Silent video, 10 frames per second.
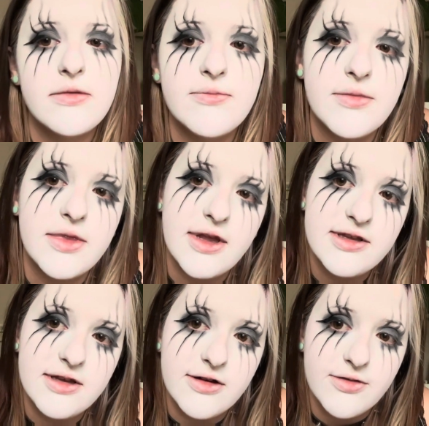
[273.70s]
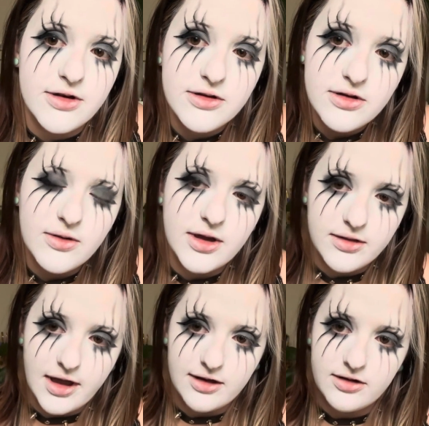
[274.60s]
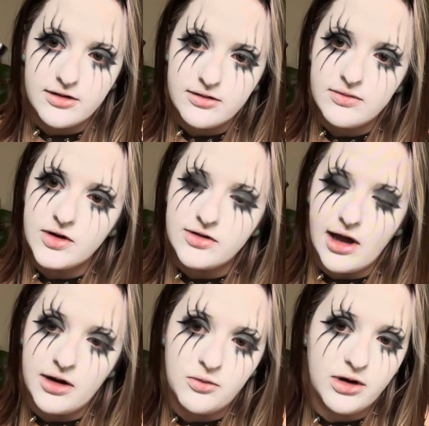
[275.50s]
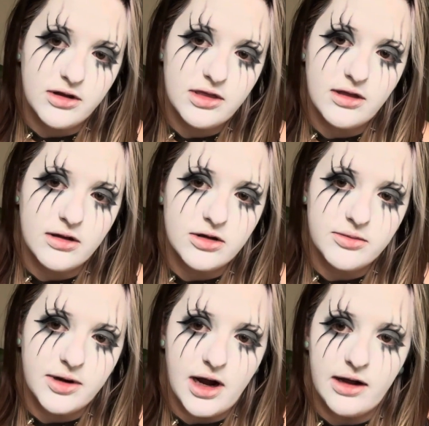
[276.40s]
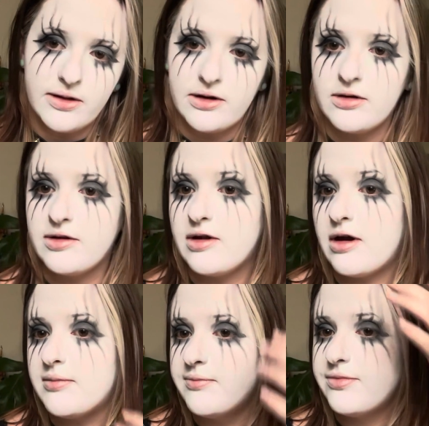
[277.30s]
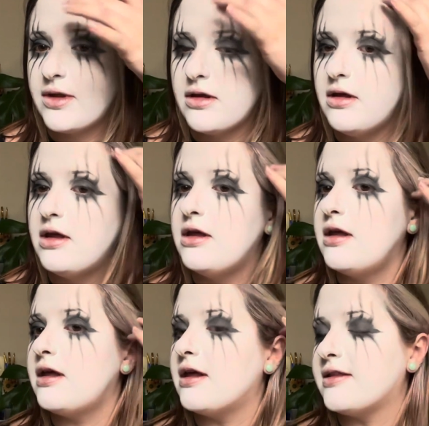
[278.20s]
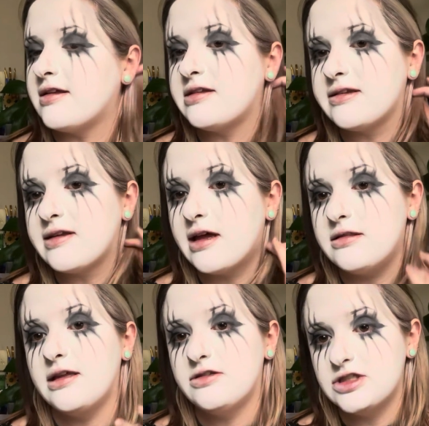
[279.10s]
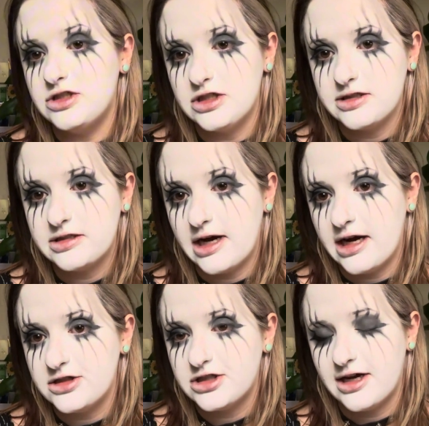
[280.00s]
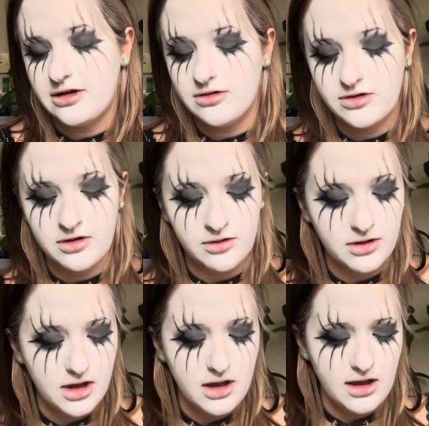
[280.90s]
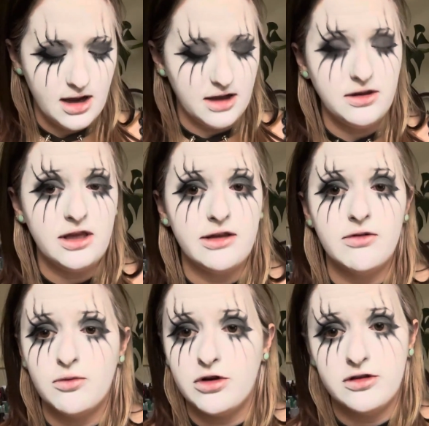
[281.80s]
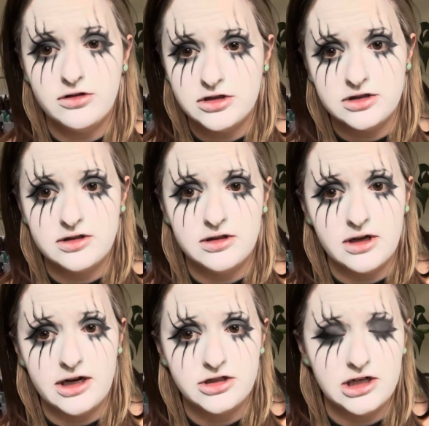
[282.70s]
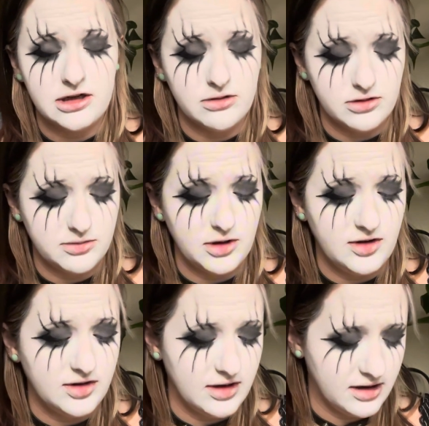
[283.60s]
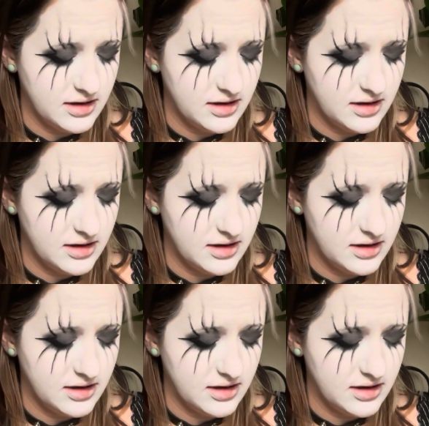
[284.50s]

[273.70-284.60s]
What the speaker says: And that's the difference. So like that's the side with a little bit of eyeliner on the top. And that's the side that should just eyeshadow. So I think even with just the eyeshadow, it looks pretty sick.